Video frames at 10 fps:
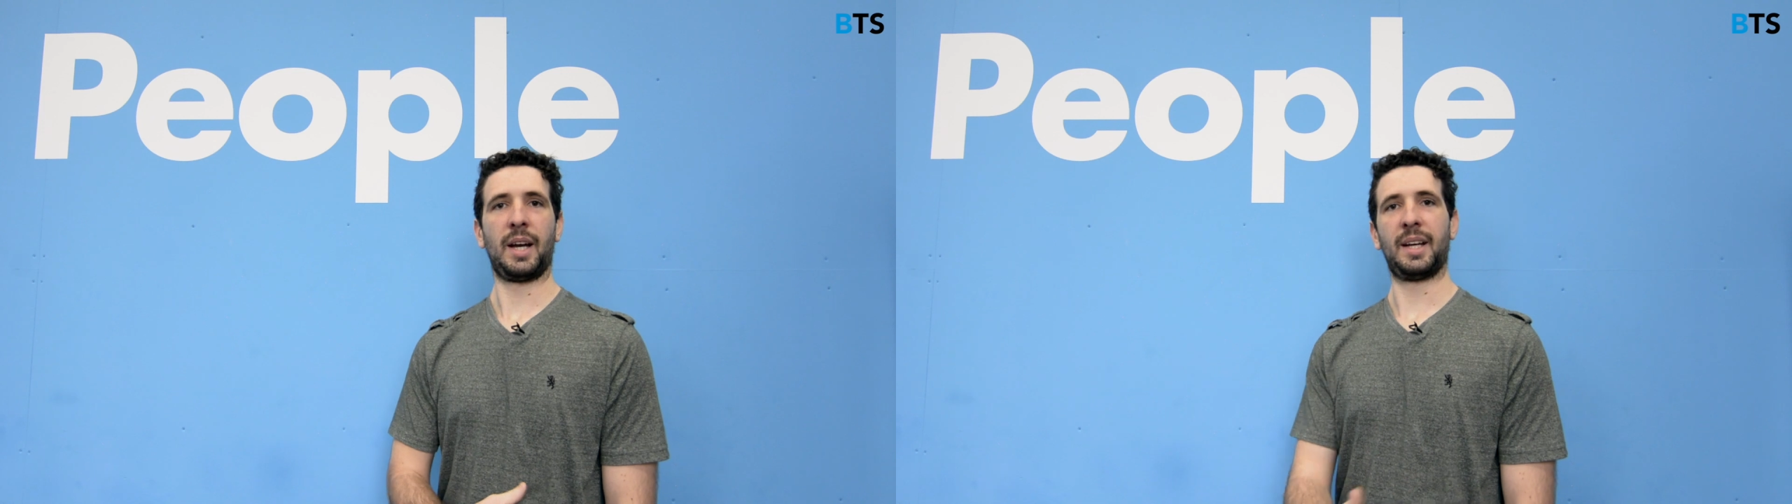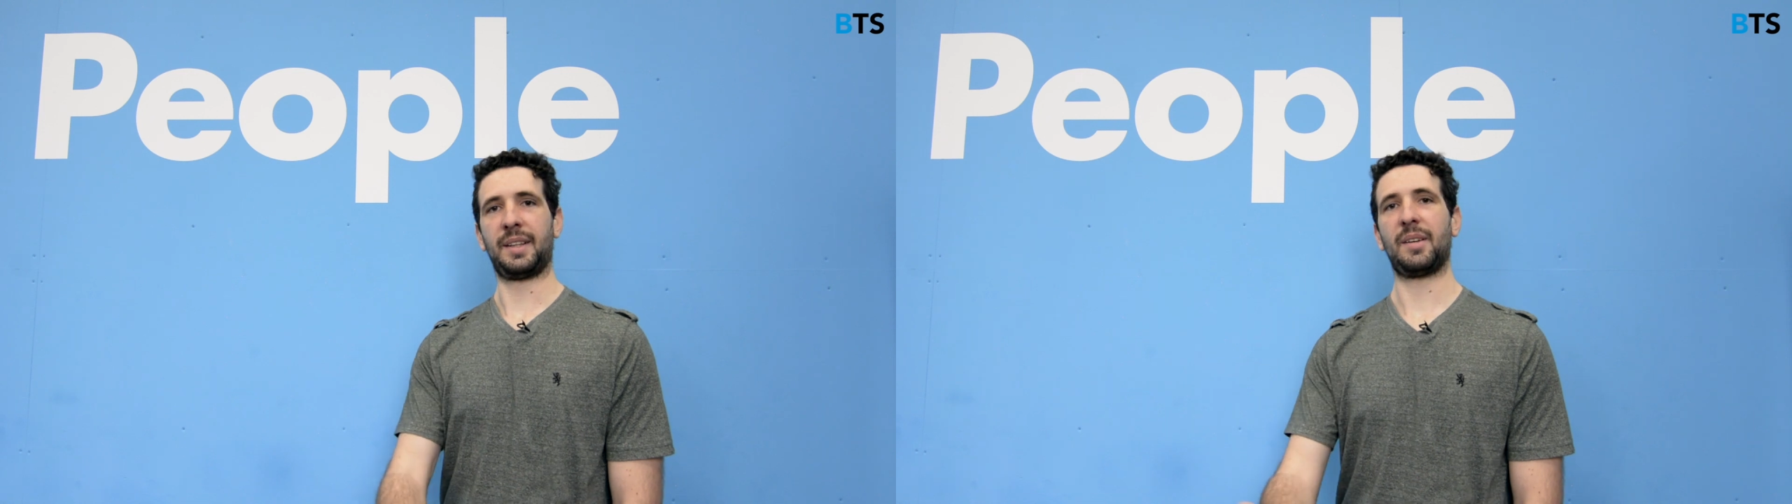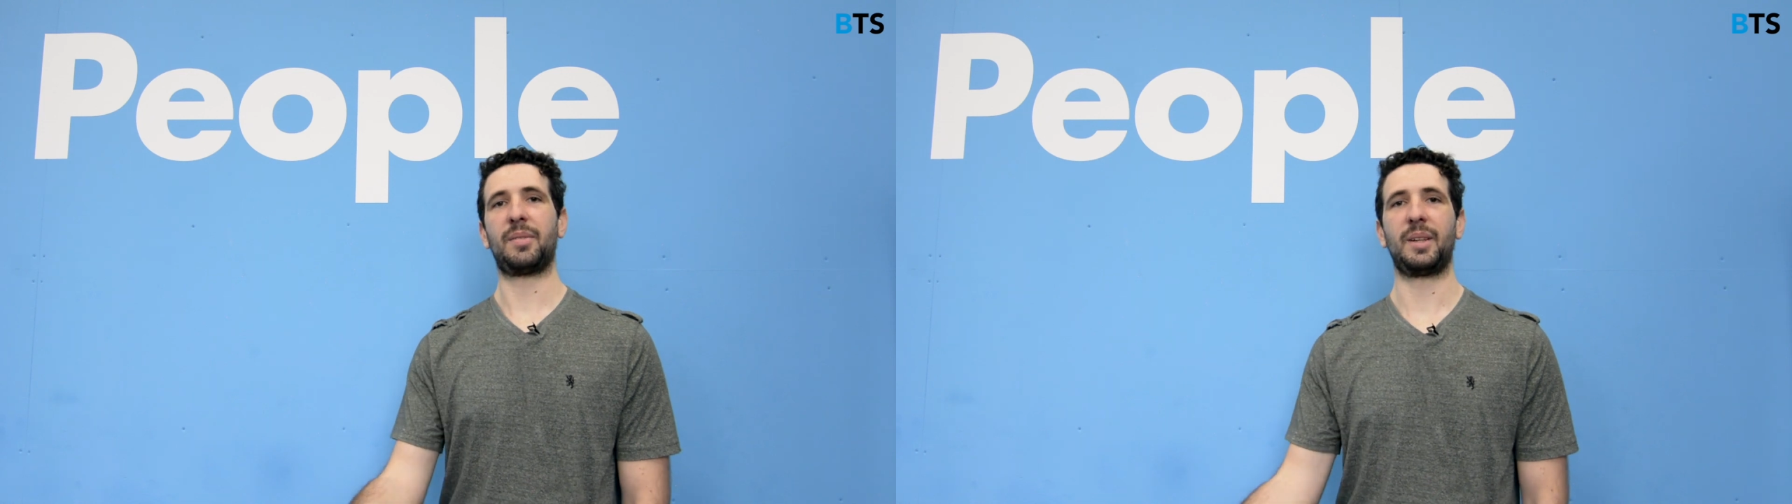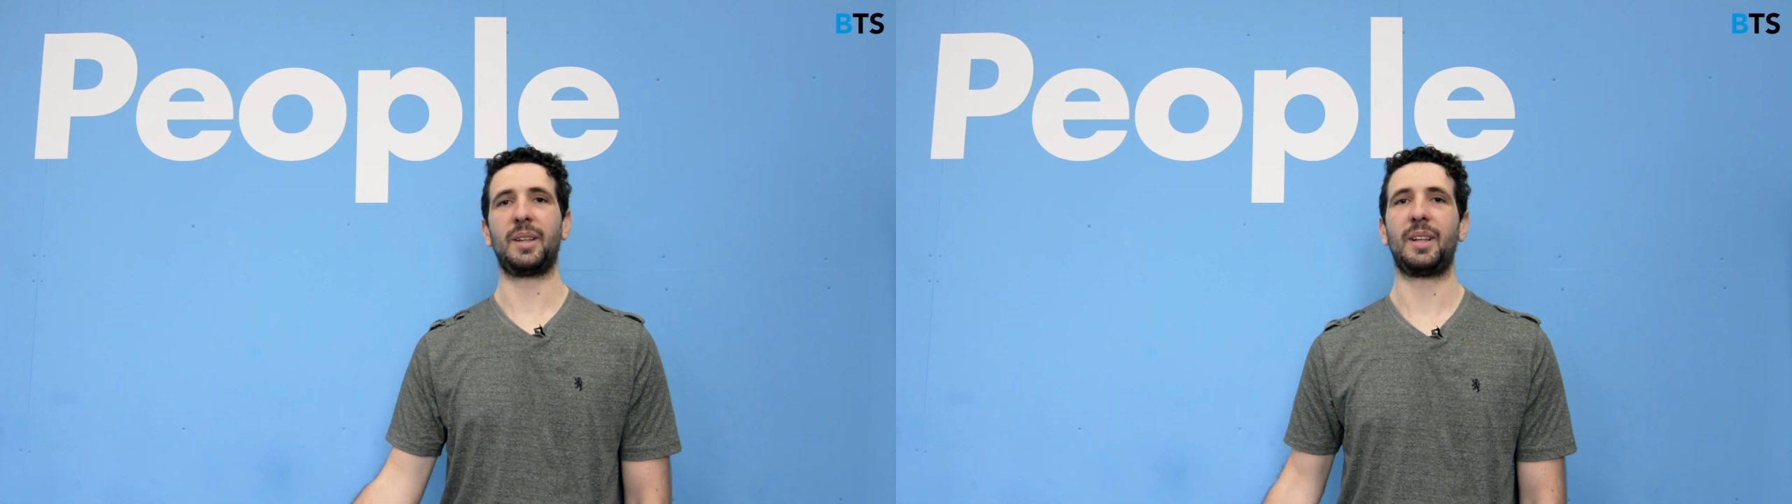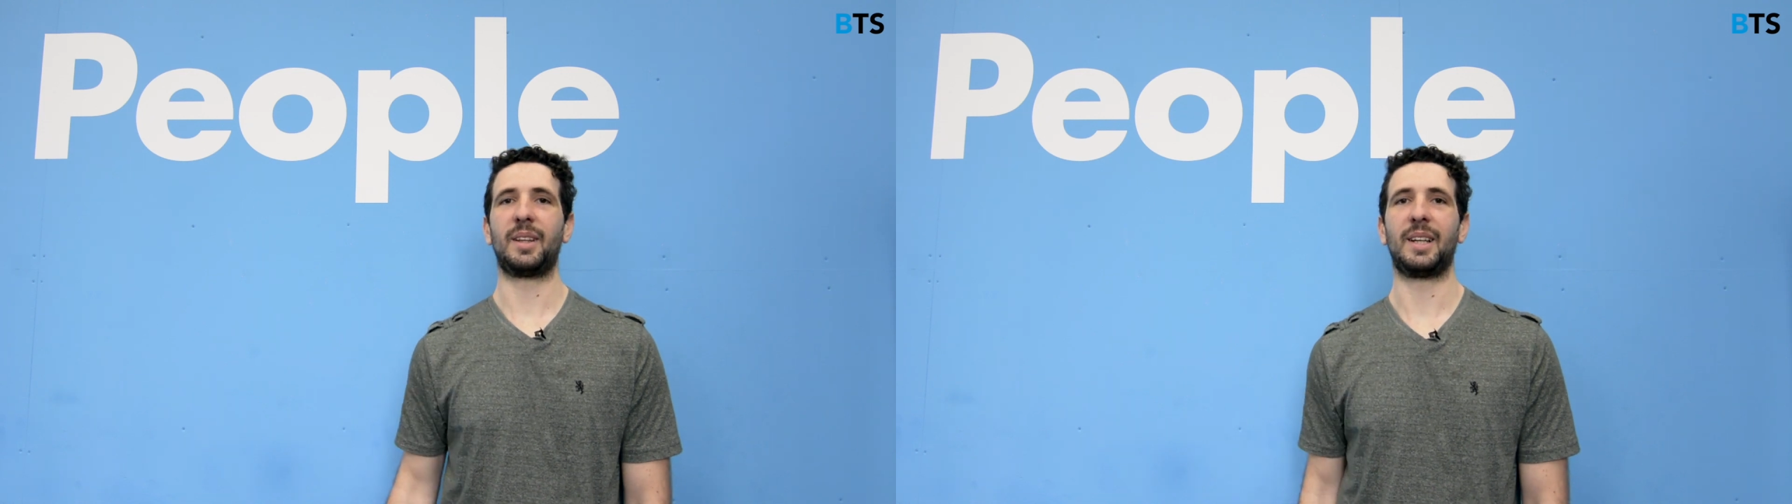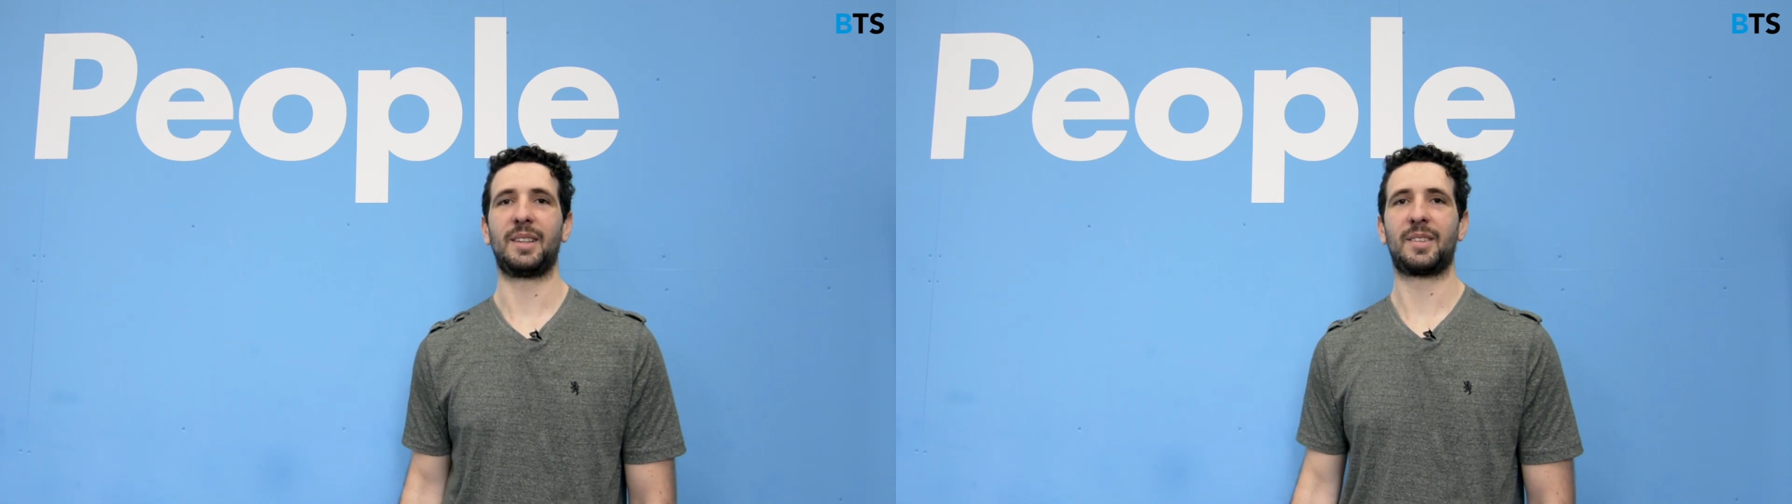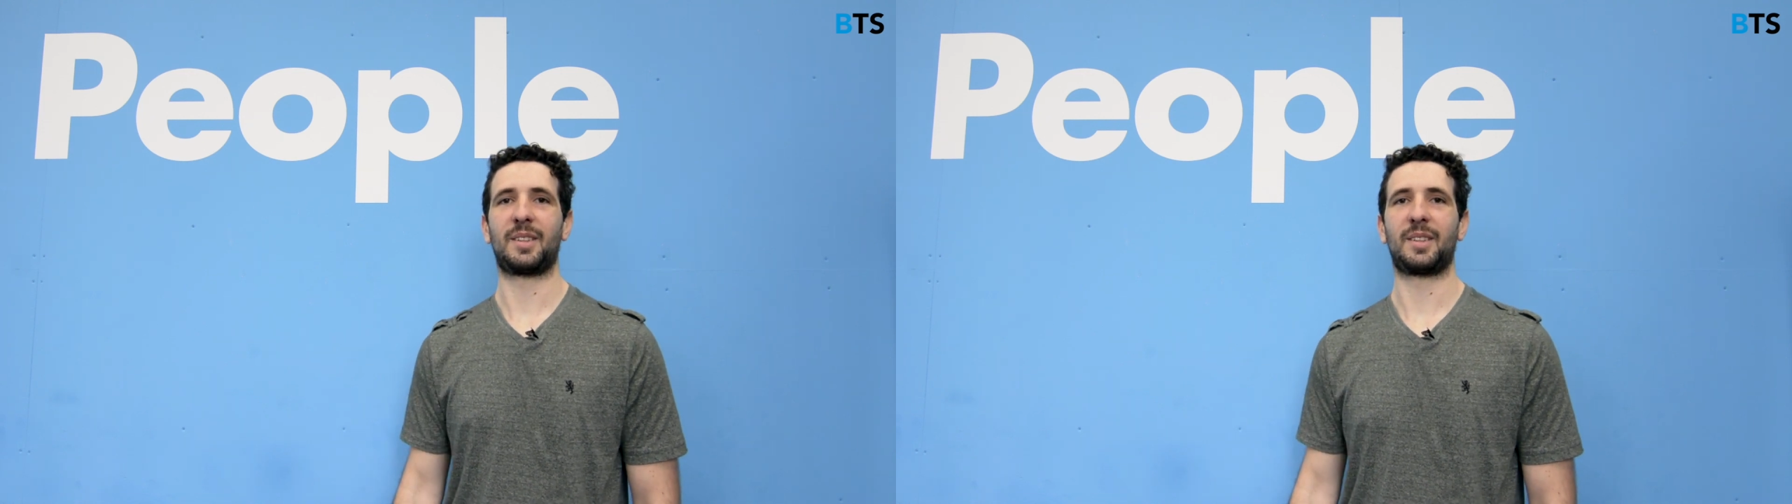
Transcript: And definitely that